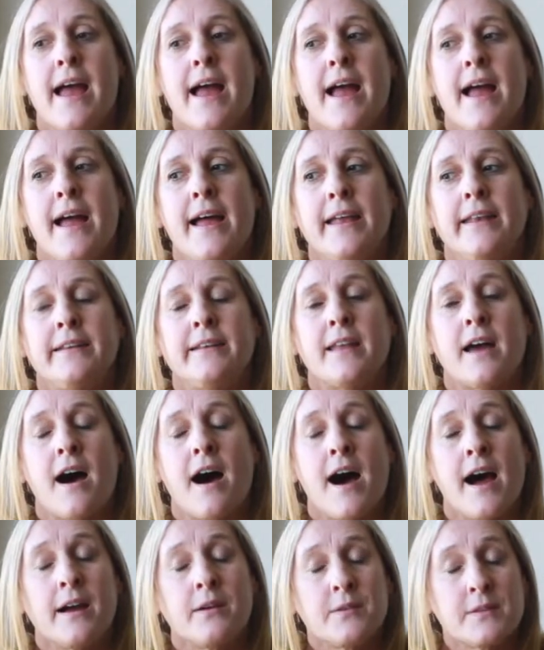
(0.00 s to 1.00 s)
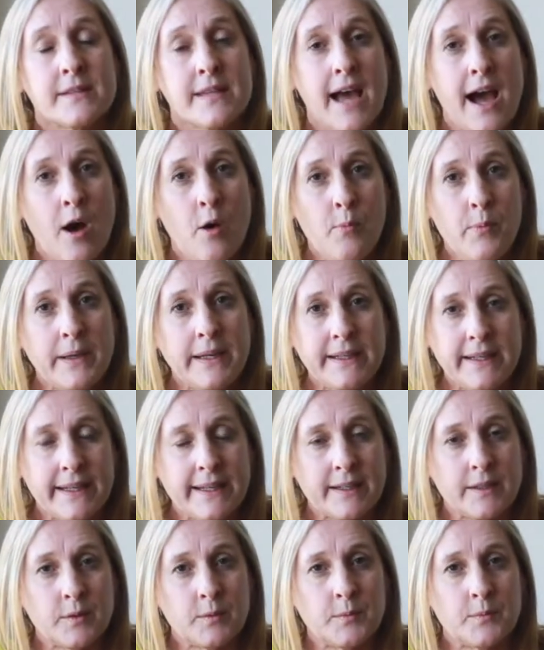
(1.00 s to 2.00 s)
And I was helping
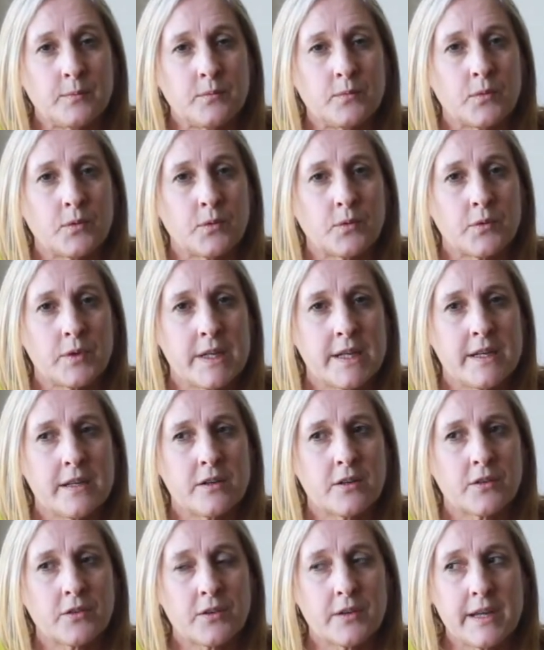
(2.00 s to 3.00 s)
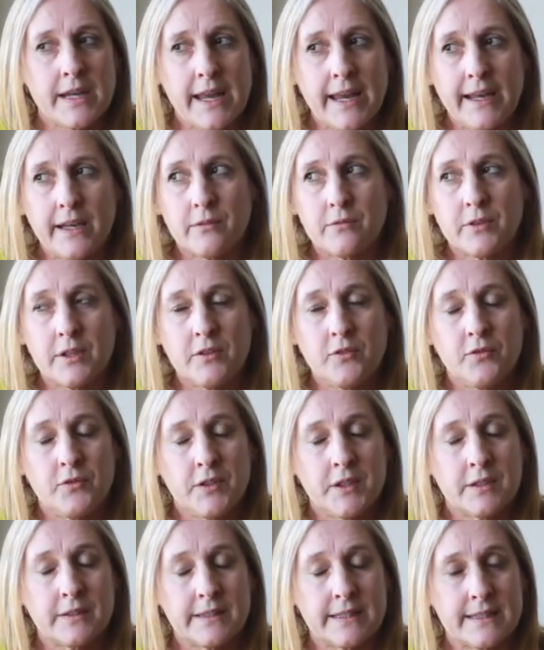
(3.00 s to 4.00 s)
him
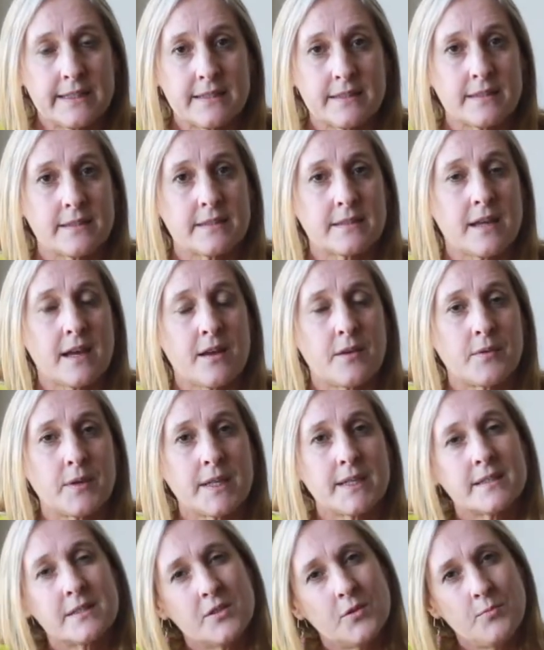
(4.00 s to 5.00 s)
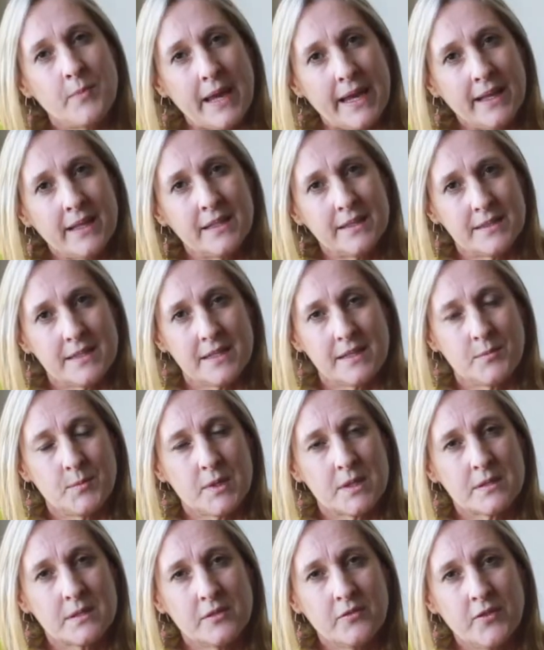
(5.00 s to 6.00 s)
refeel his humanity,
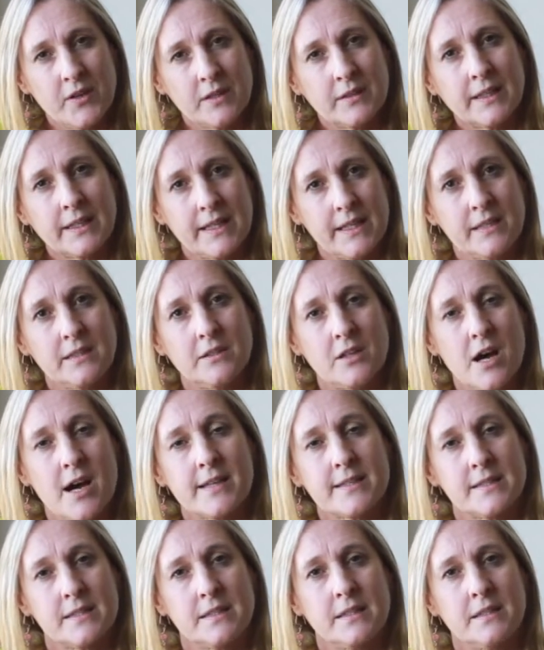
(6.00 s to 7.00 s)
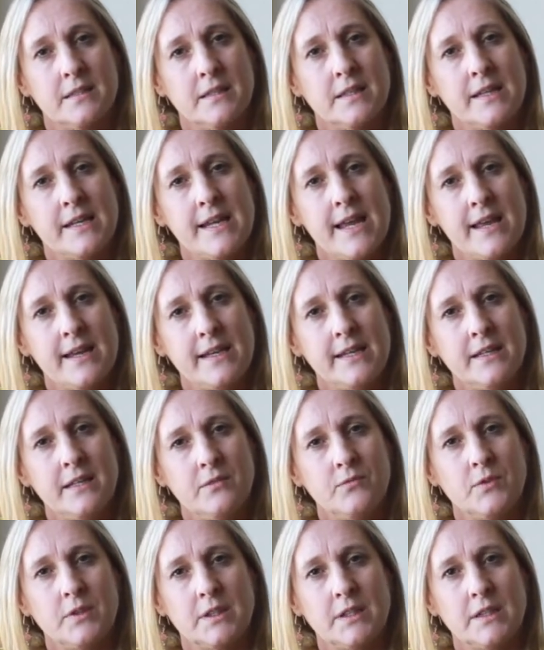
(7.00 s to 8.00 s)
because he felt like he'd lost it, and he
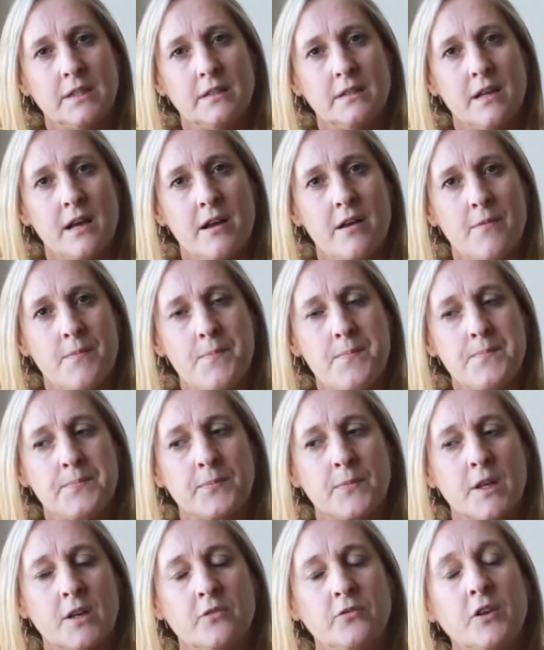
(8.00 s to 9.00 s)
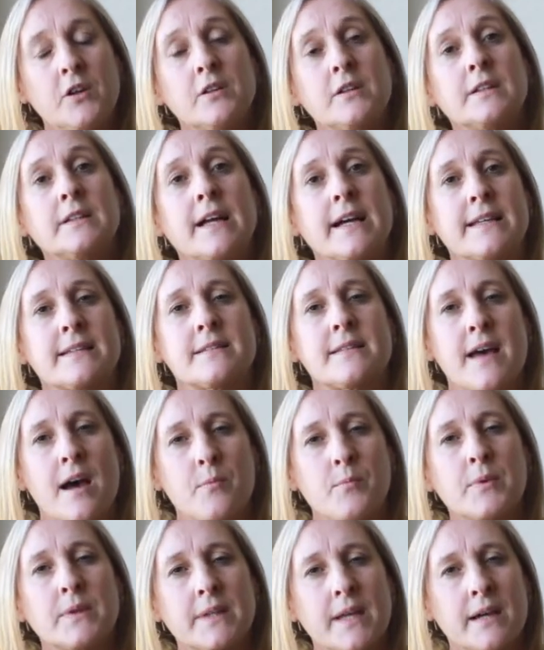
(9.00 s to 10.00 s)
didn't really vocalize
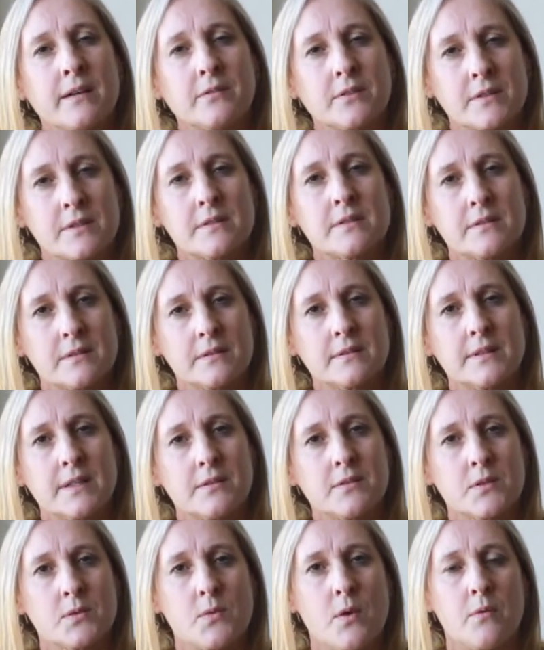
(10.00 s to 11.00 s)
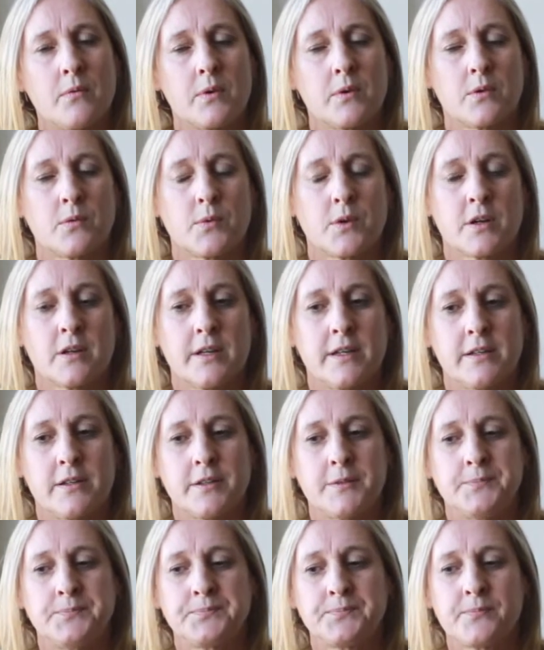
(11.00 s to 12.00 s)
that, but that was what we were working
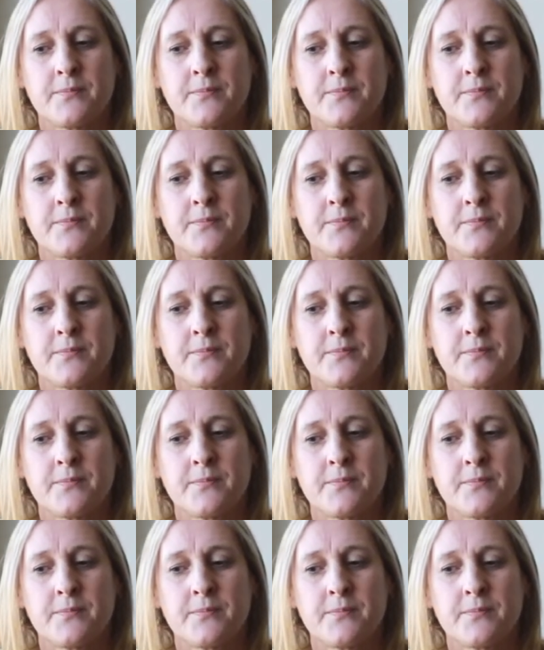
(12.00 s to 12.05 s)
on.